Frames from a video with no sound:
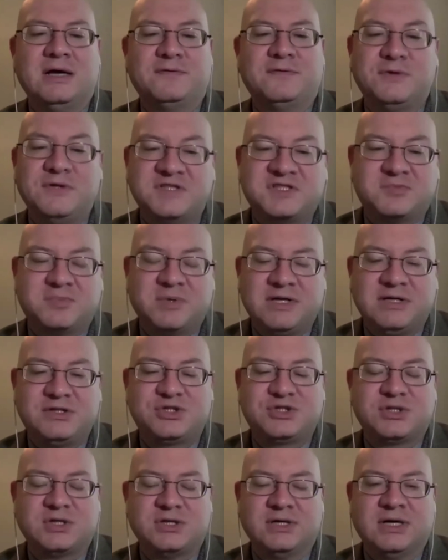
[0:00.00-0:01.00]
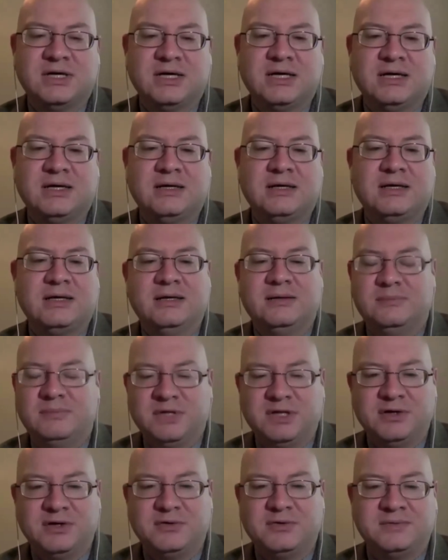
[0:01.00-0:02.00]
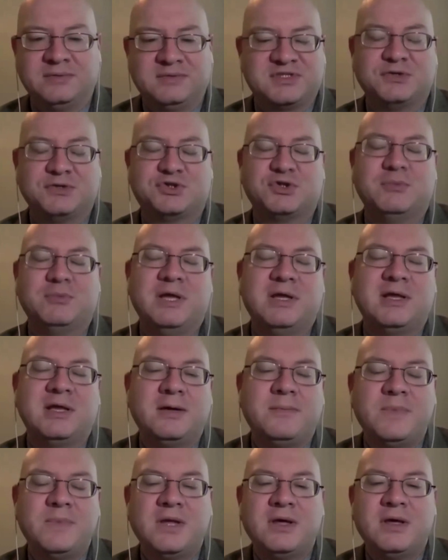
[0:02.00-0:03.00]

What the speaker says: free speech in you know, social media.